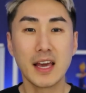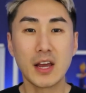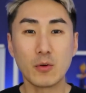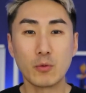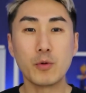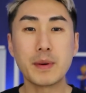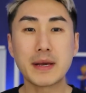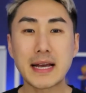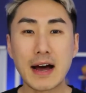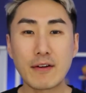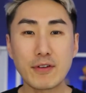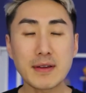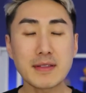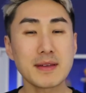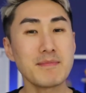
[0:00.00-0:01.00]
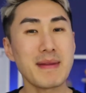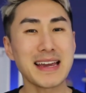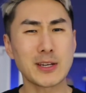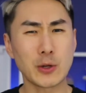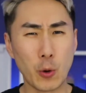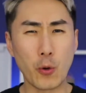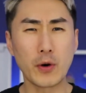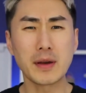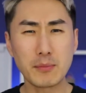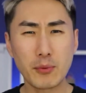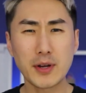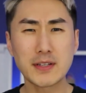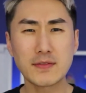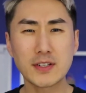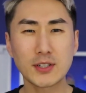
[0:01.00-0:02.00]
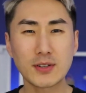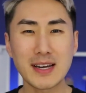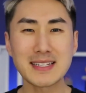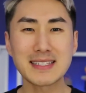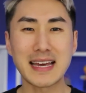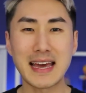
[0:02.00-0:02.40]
We'll be covering the main talking points of a trust,